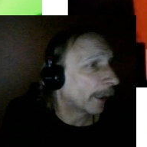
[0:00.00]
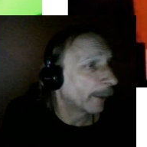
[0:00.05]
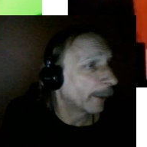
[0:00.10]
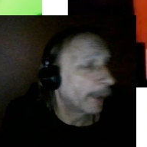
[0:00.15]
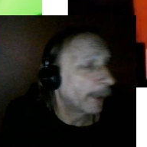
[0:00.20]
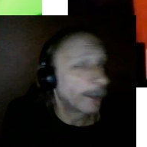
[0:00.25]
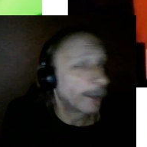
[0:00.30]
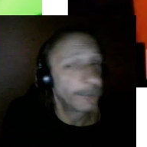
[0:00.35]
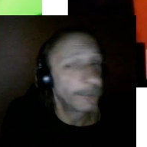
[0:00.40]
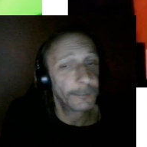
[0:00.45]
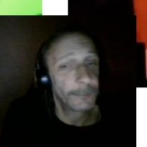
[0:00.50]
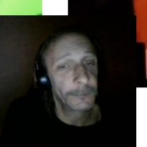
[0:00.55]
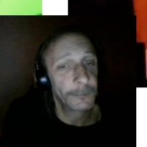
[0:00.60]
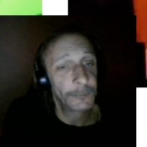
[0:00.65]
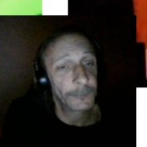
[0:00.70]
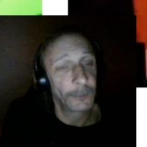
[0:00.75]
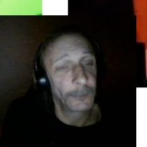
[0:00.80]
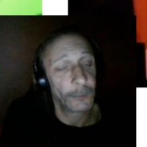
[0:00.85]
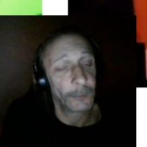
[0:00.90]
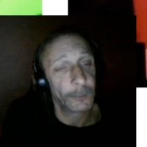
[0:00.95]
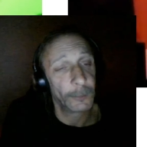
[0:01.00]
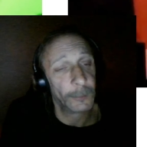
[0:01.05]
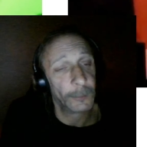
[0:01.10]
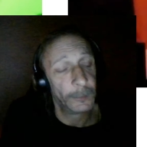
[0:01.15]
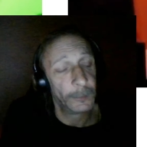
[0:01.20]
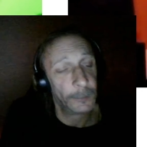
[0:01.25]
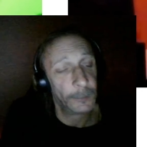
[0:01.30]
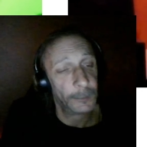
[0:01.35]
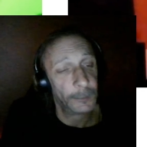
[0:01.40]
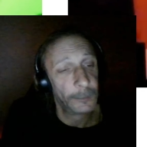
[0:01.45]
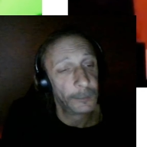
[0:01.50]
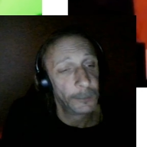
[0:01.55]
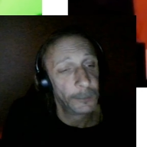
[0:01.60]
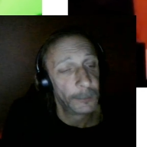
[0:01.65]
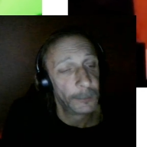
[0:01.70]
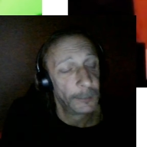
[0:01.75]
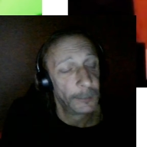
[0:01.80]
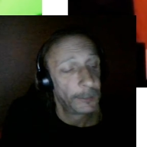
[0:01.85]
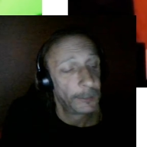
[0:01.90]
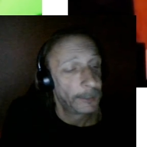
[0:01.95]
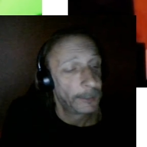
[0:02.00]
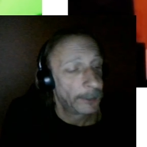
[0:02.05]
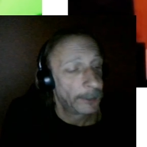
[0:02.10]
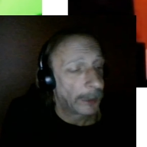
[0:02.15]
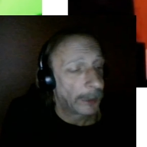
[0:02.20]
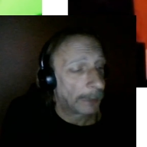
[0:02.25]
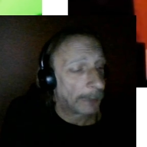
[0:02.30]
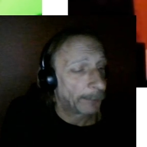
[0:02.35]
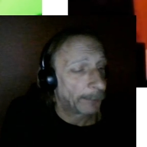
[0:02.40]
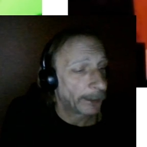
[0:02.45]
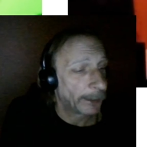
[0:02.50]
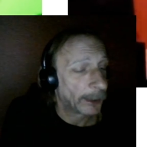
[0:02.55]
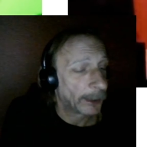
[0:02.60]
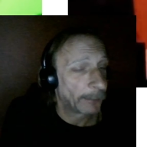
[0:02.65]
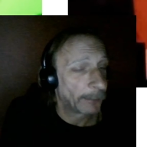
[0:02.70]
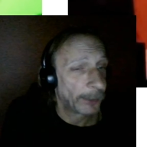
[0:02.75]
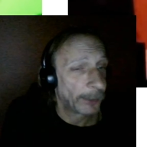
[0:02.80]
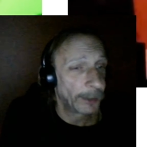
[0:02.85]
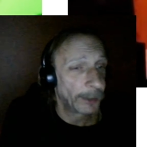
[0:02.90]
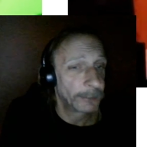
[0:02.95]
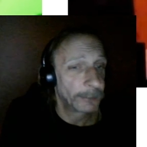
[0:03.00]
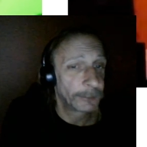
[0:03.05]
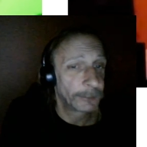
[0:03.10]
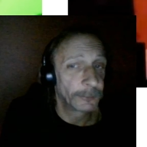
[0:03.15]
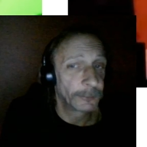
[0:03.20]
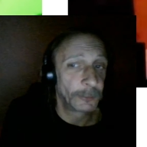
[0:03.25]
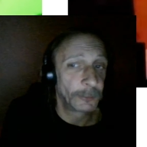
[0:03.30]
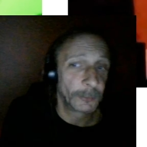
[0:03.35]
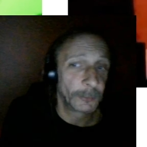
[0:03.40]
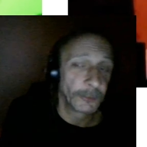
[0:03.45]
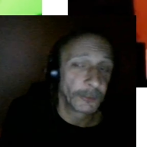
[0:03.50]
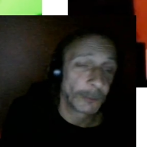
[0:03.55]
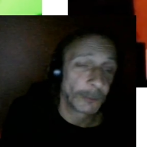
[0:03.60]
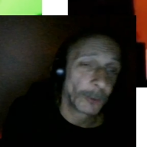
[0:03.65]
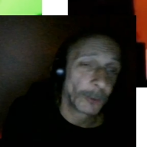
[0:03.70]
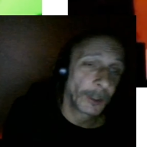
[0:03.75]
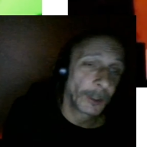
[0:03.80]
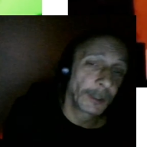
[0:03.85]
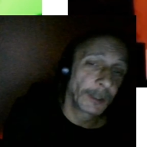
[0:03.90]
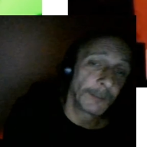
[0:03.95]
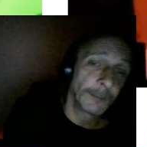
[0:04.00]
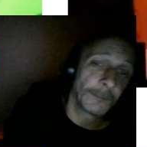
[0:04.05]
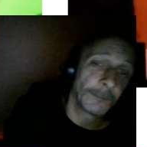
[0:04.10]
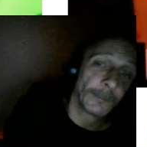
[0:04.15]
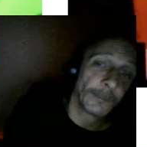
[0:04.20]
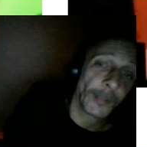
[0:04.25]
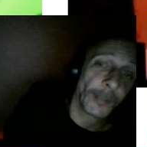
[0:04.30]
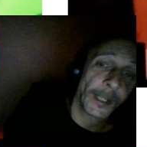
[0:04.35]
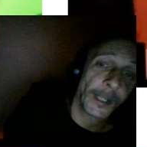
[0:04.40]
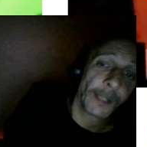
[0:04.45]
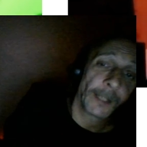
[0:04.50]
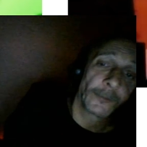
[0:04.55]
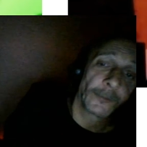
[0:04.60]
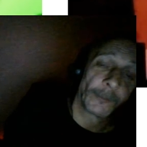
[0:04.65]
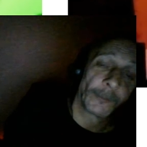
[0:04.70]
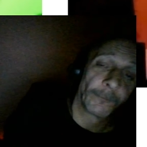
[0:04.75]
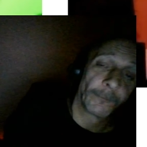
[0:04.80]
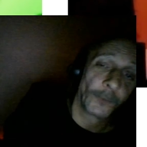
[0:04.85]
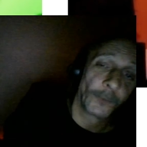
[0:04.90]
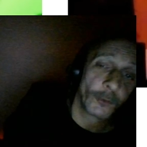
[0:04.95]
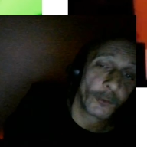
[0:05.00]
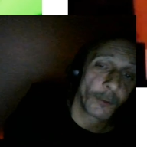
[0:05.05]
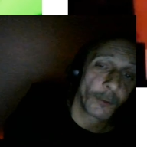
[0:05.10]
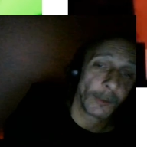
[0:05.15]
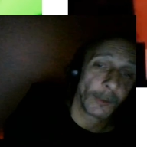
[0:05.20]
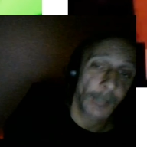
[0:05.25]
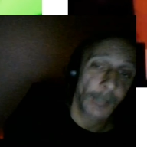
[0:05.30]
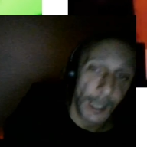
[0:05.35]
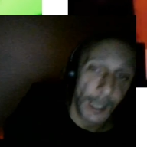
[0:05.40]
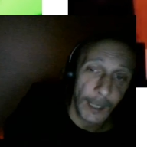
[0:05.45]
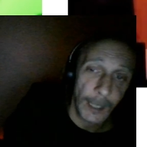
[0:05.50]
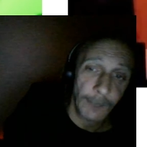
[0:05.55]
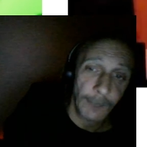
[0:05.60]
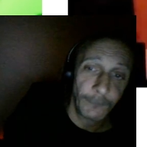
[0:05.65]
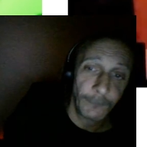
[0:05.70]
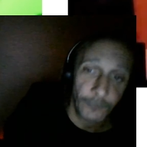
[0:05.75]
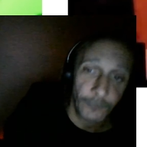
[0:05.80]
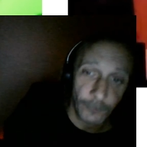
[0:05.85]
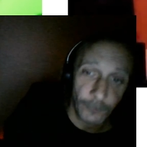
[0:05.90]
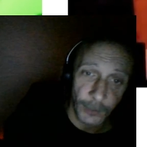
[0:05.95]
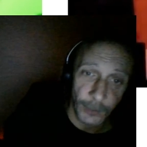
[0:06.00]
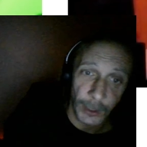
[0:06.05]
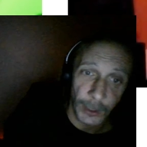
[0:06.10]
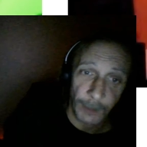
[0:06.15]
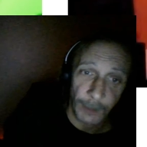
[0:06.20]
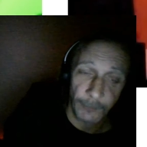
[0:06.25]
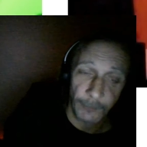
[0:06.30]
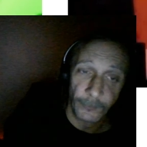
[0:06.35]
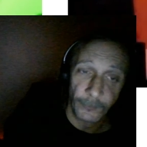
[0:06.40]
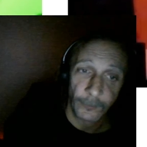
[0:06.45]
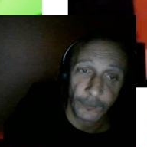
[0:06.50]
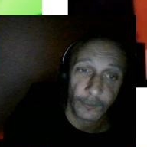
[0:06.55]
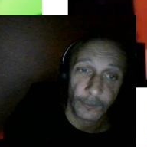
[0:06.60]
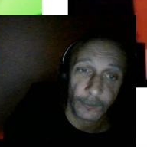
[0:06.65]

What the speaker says: that, so I might come in and just do some work and plan on some future live streams.